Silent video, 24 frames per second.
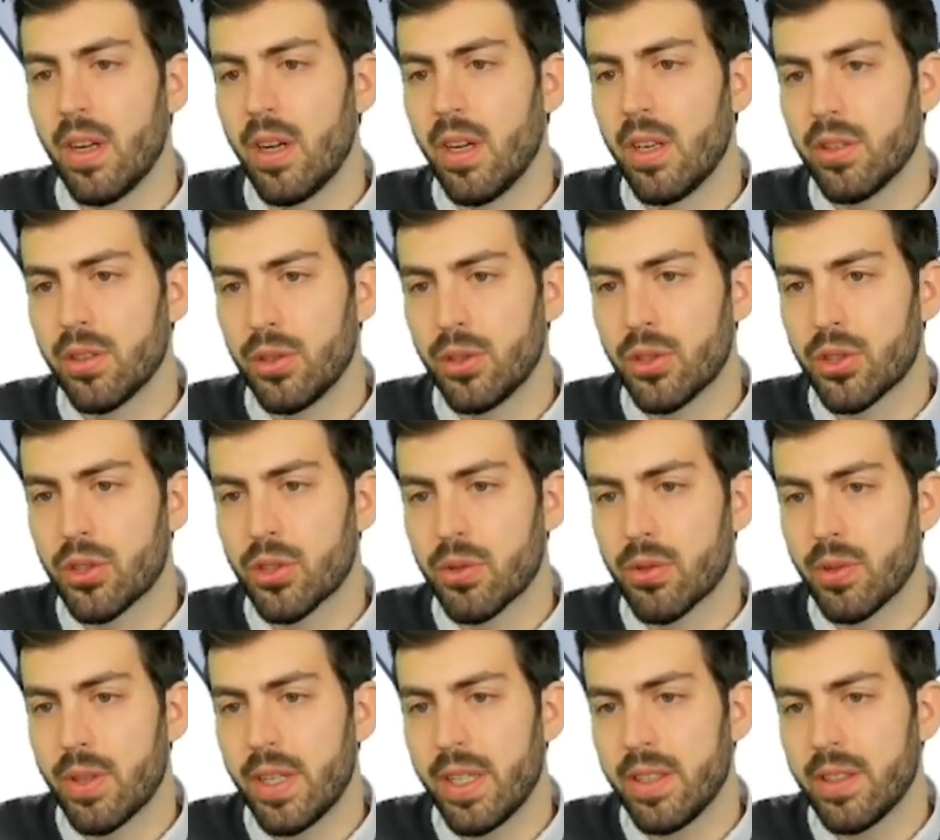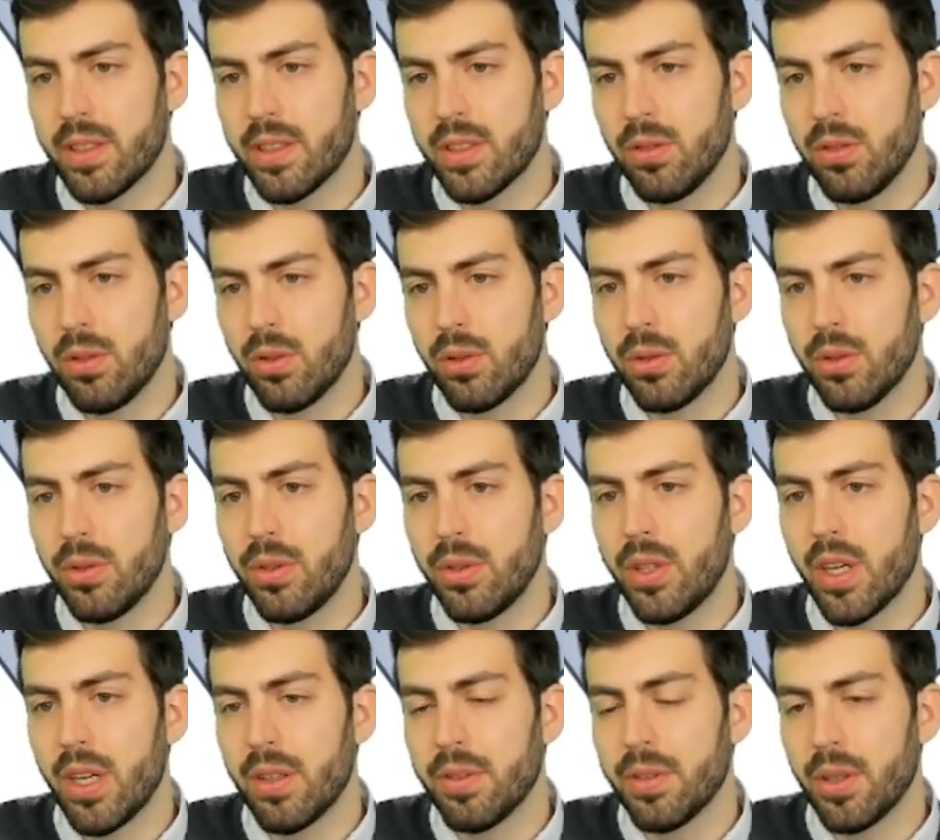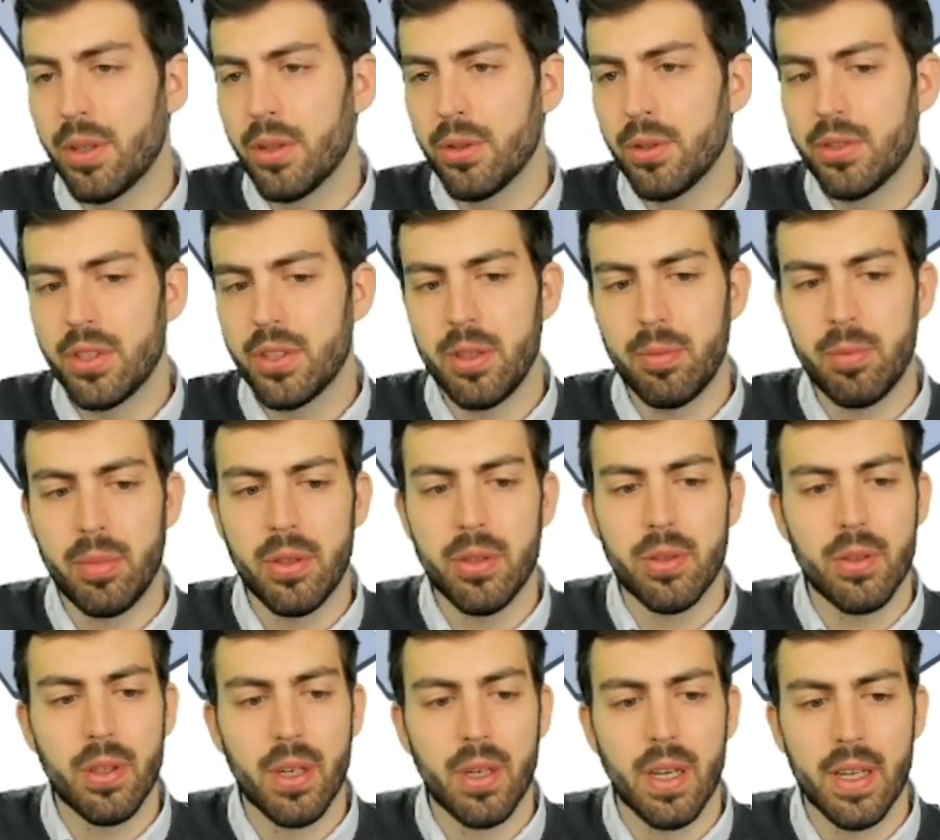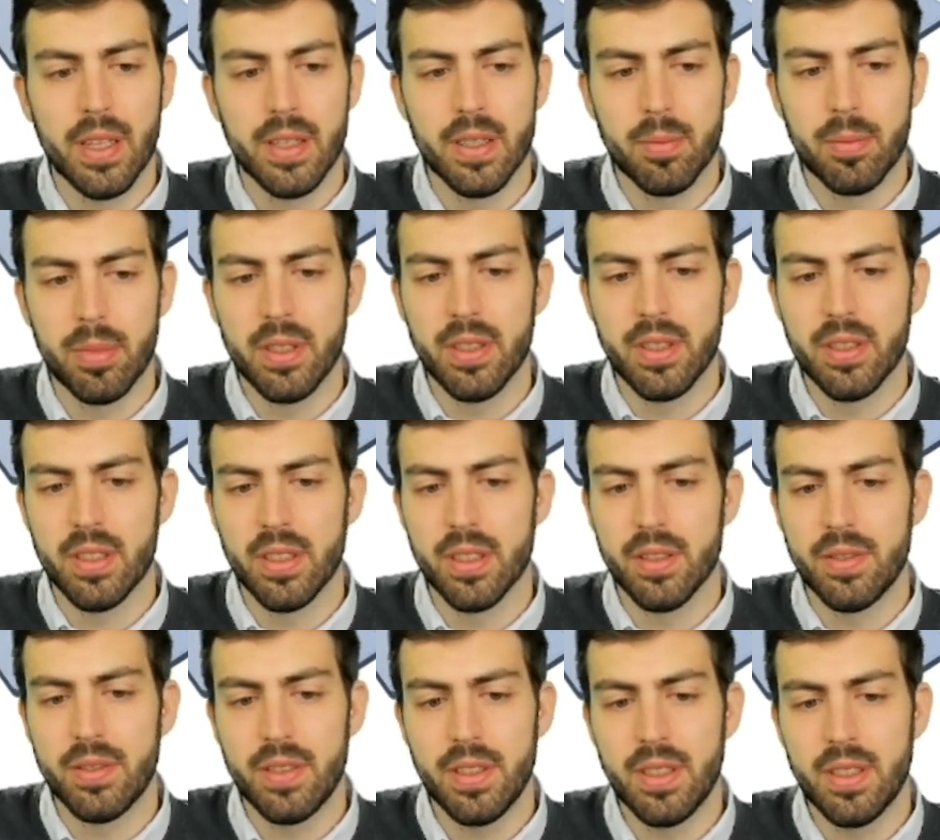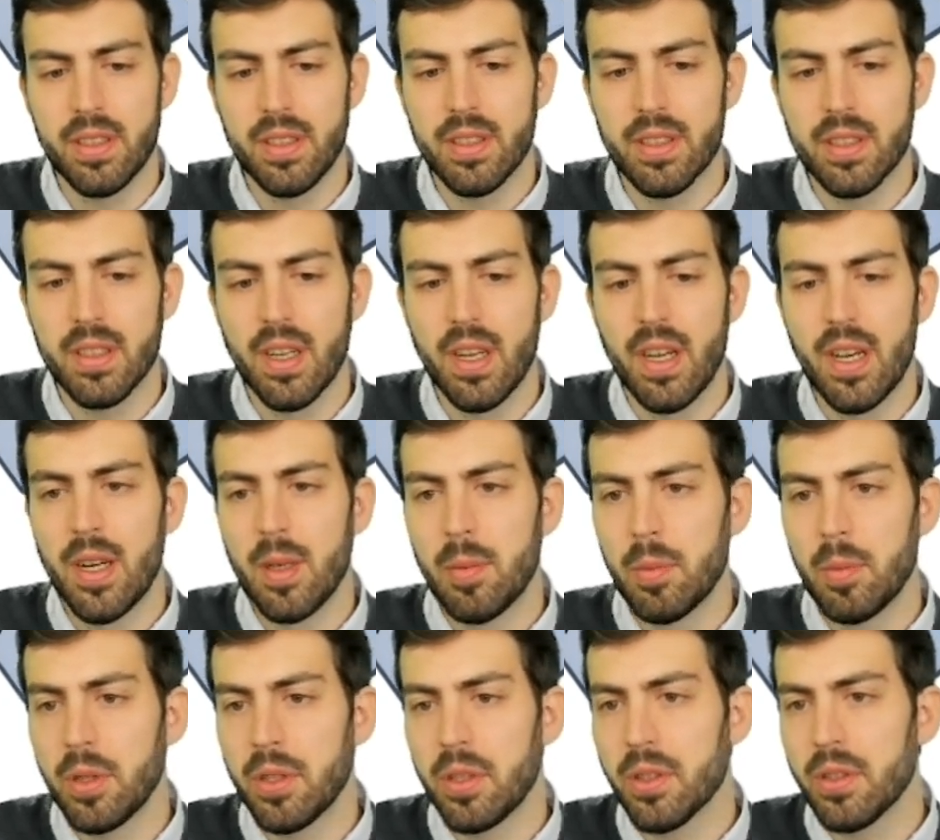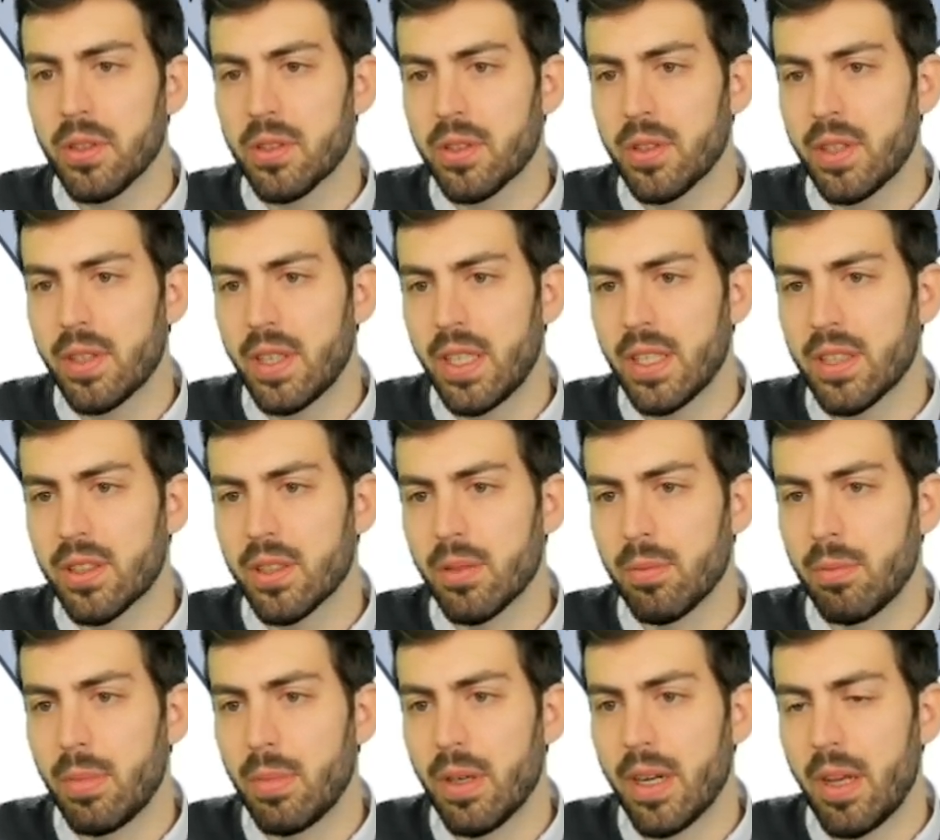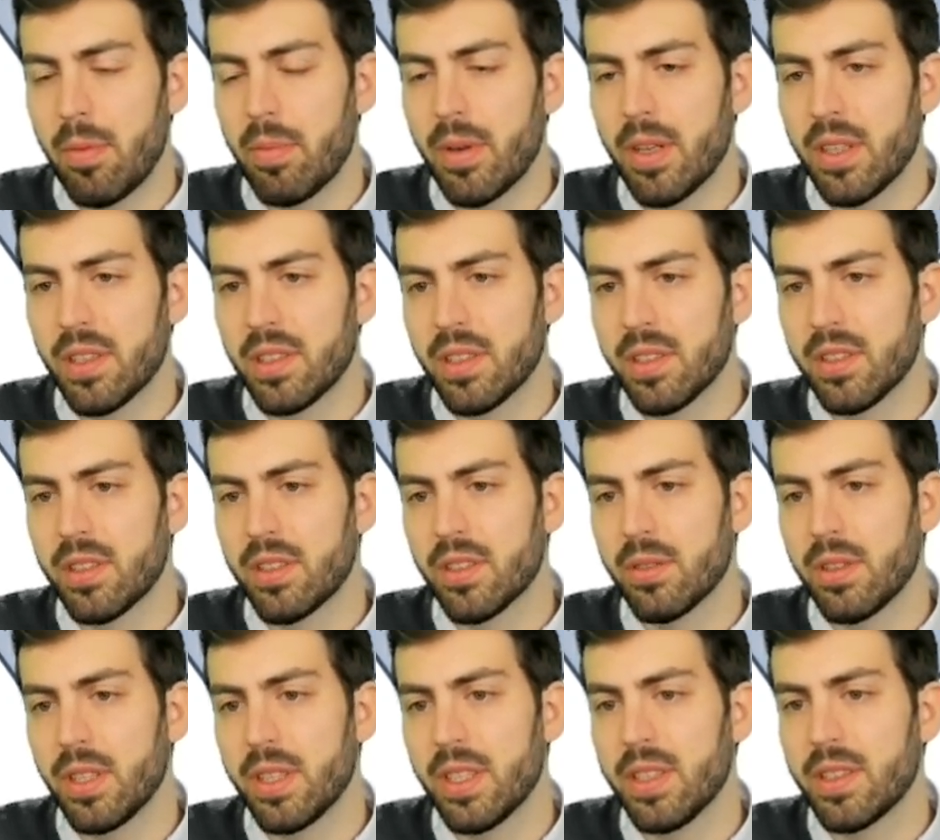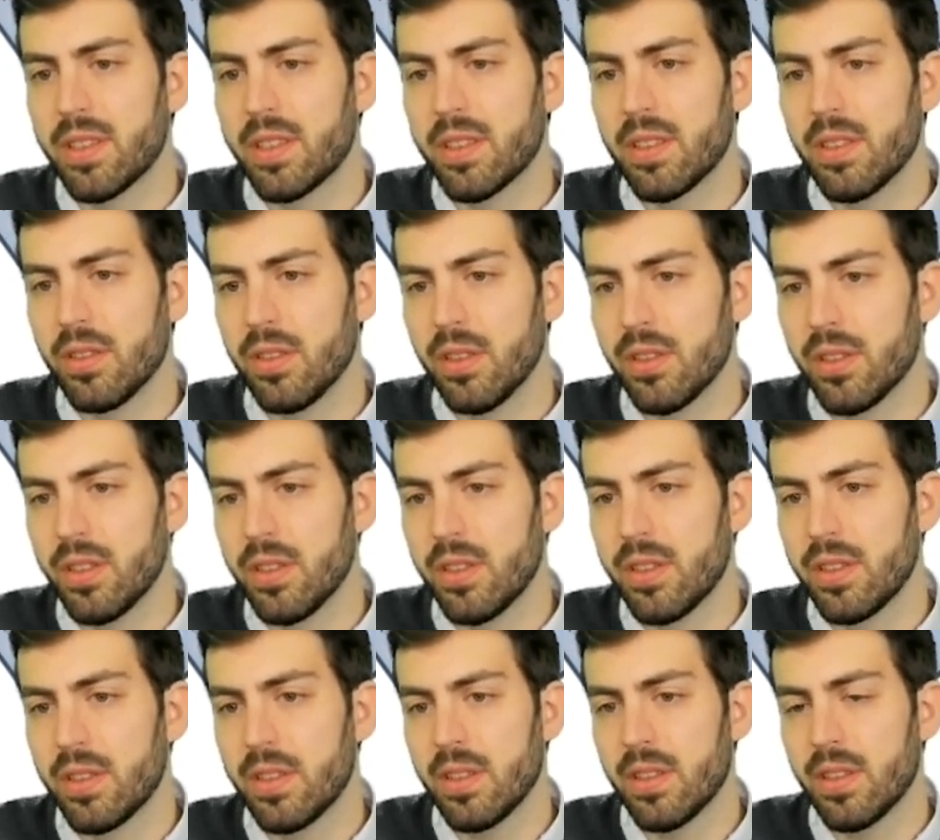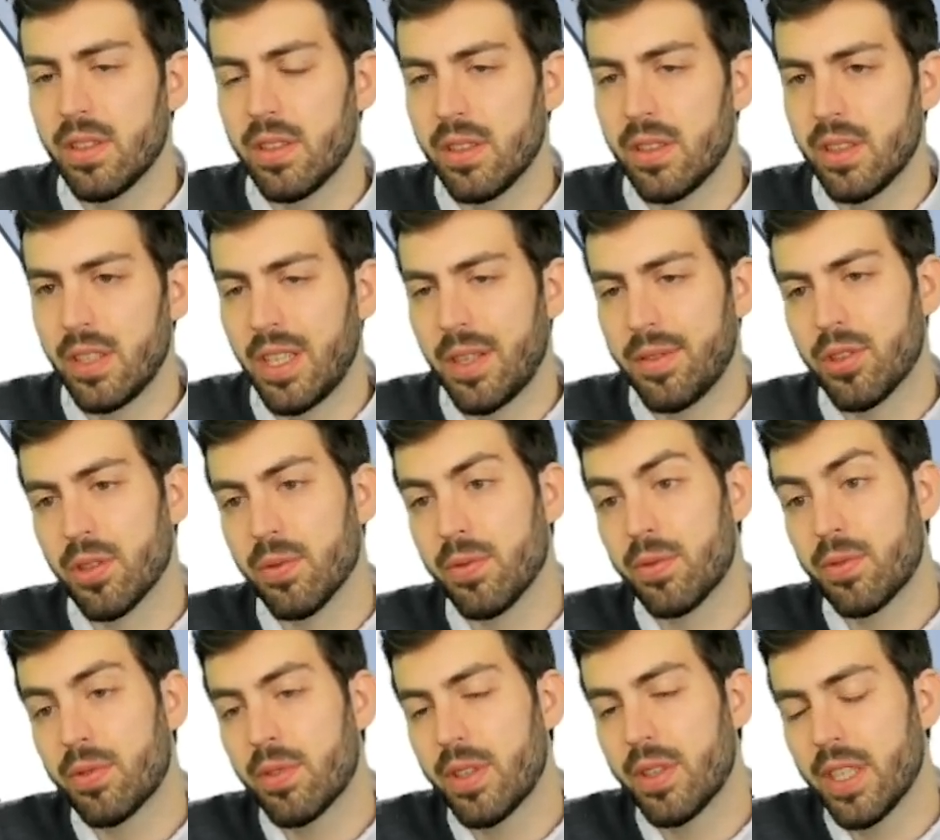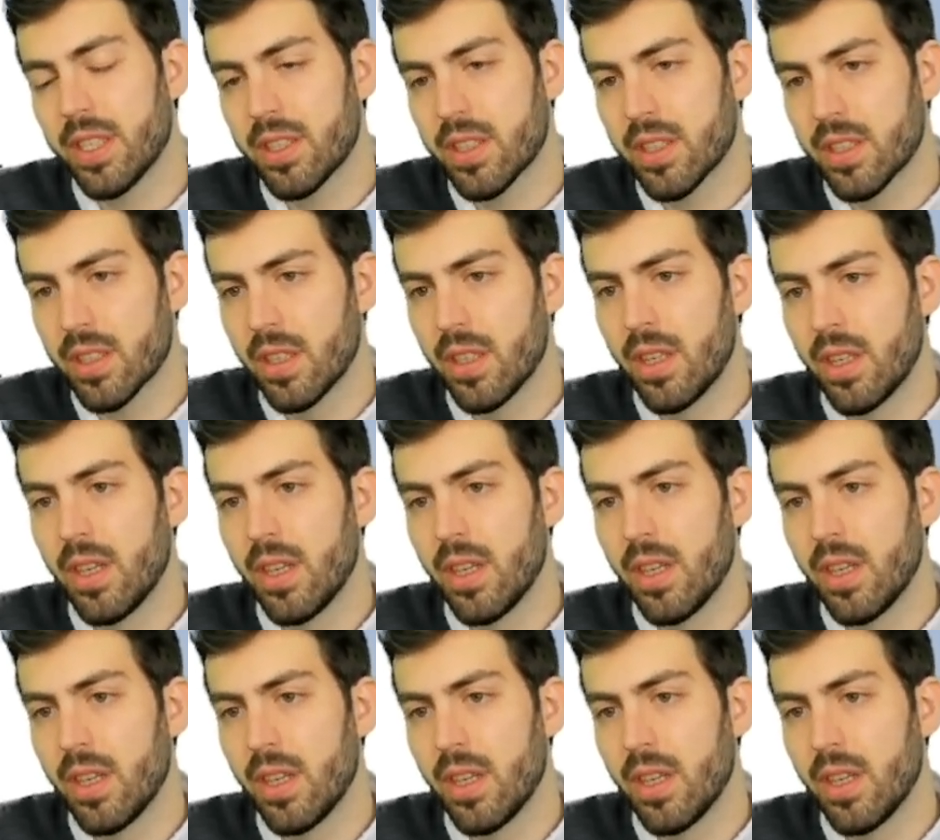So it tries to cool down the whole CPU like the pins and the fins, but it also has some bypasses so that it doesn't have some fresh,